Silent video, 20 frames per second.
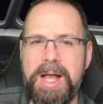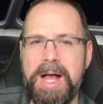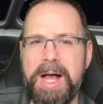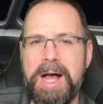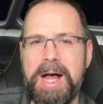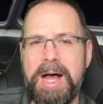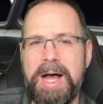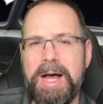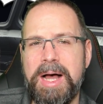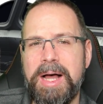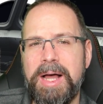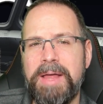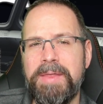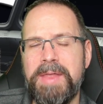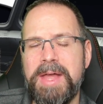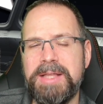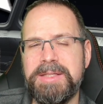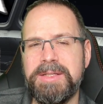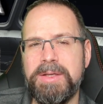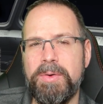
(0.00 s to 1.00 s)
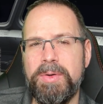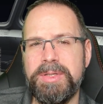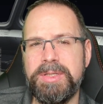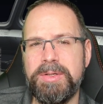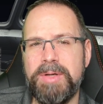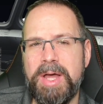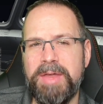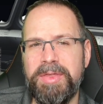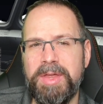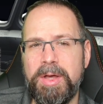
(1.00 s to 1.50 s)
Uh, and that's going
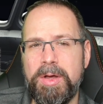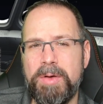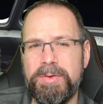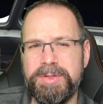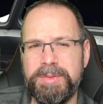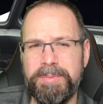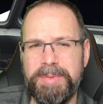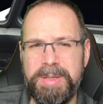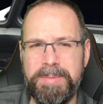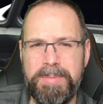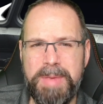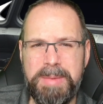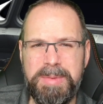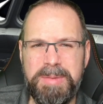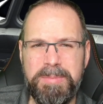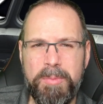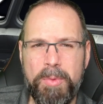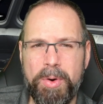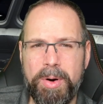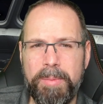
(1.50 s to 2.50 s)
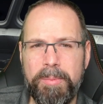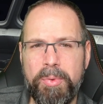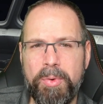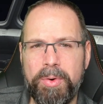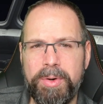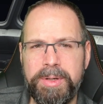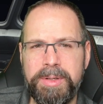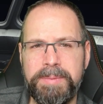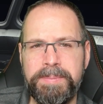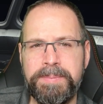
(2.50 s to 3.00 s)
to, I think, also be maybe more
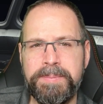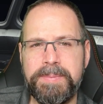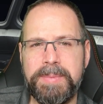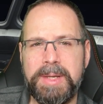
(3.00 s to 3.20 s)
important